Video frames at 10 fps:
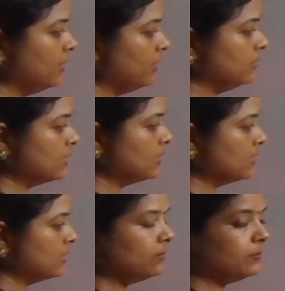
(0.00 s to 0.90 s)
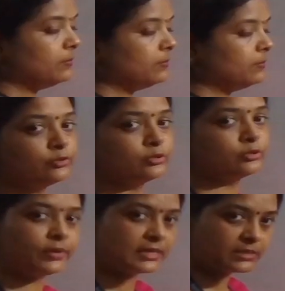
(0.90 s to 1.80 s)
answer will be of 2
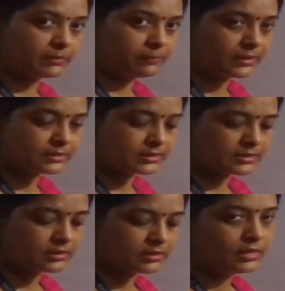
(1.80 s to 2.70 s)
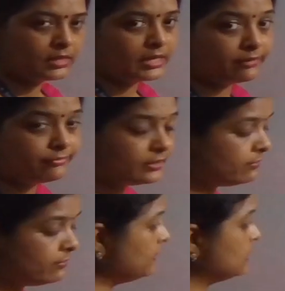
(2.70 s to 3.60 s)
decimal places. If it
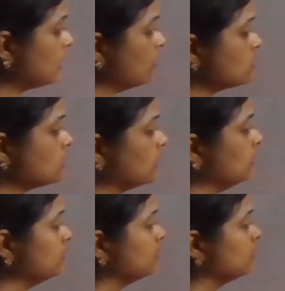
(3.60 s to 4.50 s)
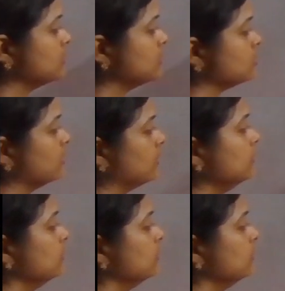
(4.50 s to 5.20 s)
will be 1000, children,